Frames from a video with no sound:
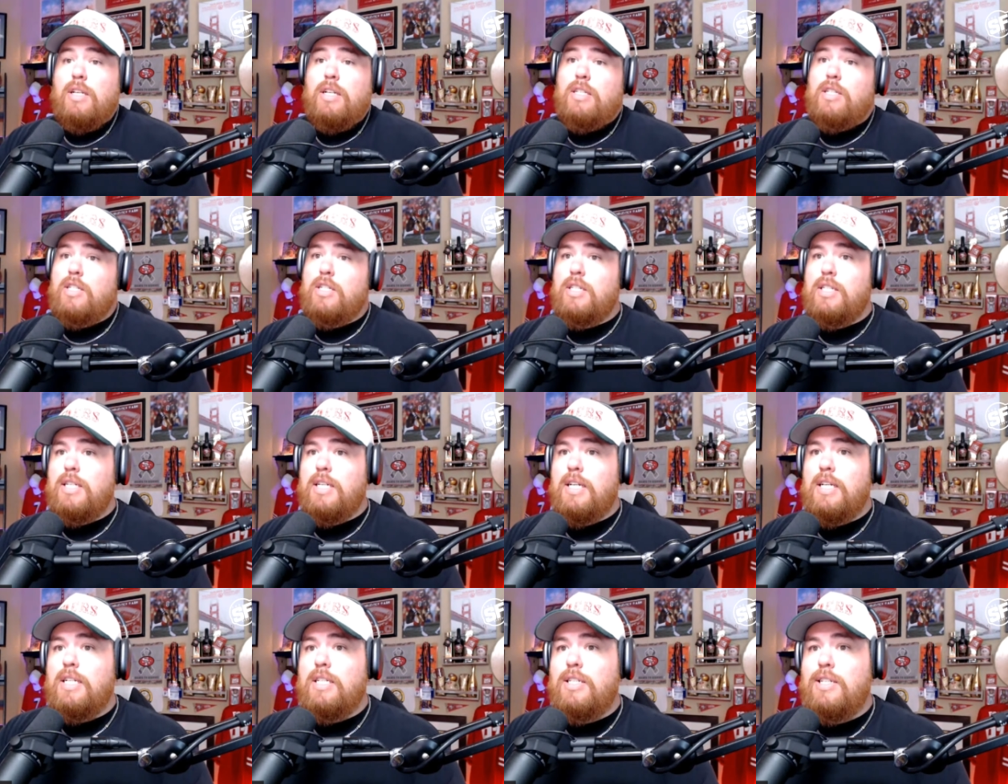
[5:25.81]
It's just an
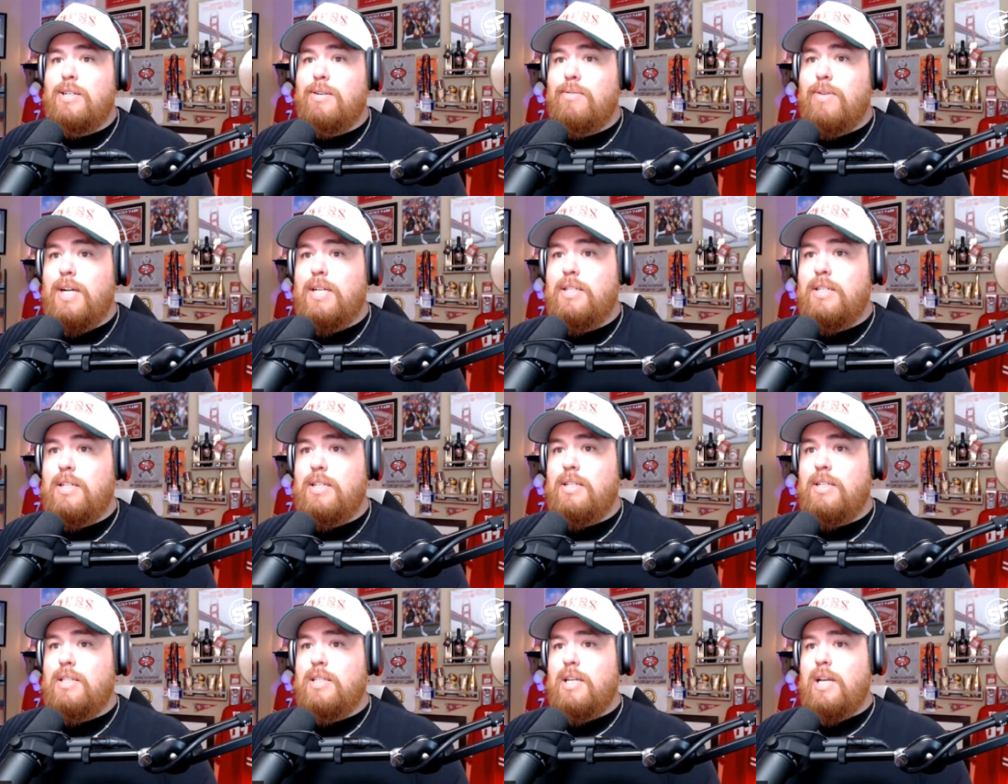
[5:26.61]

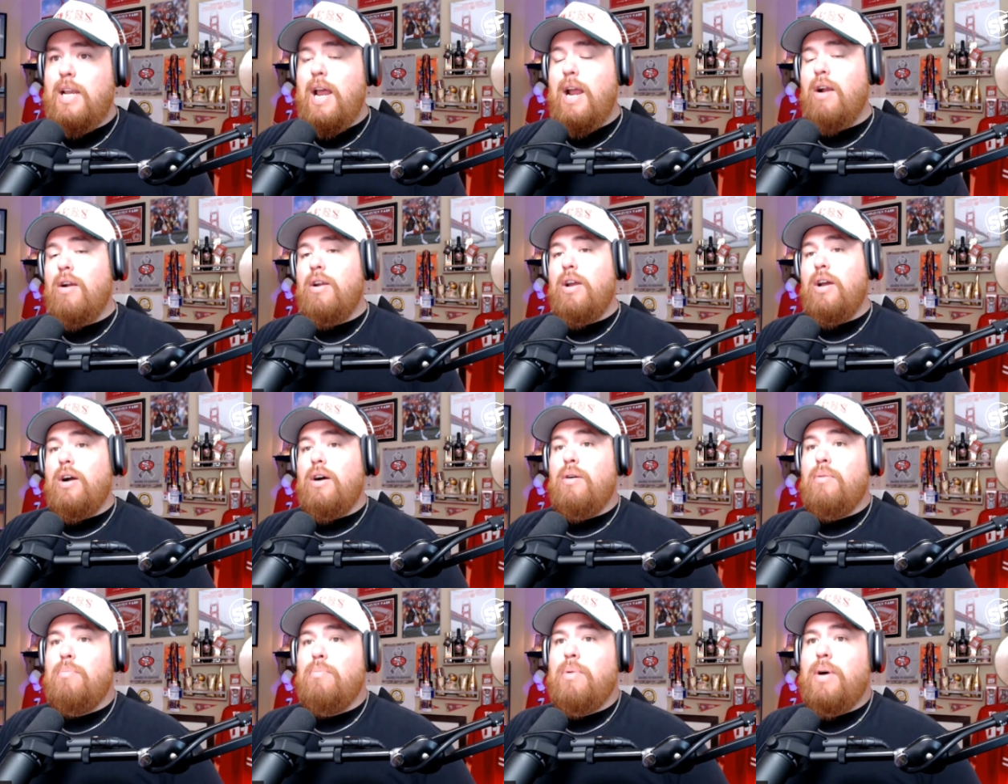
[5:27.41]
interesting
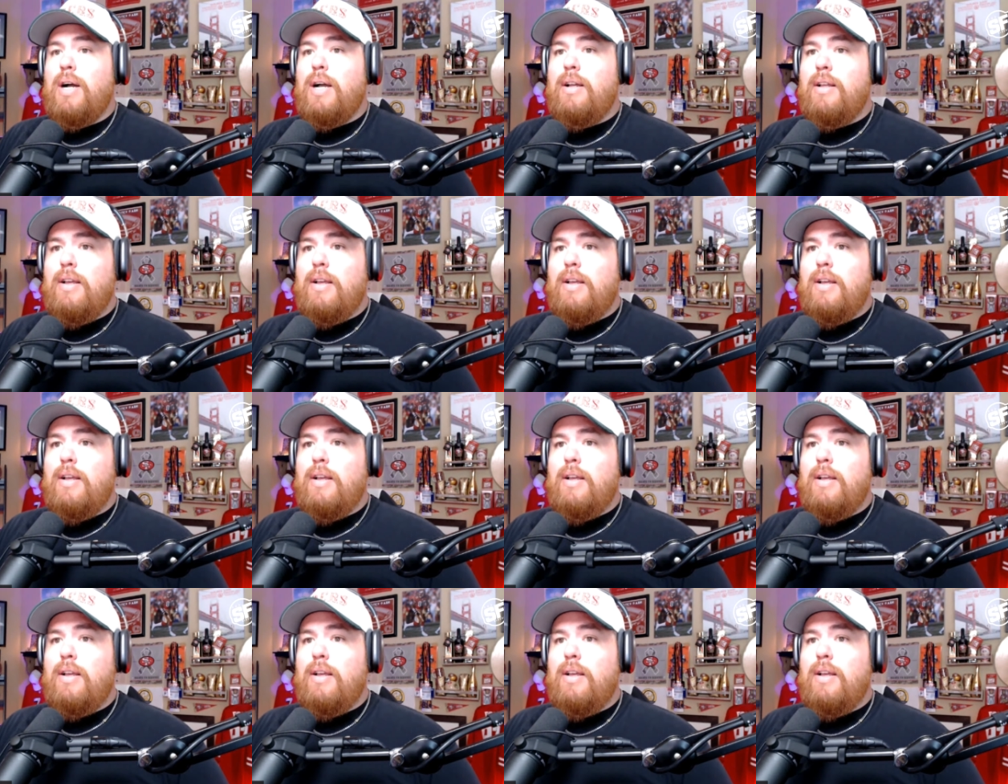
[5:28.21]
scenario, but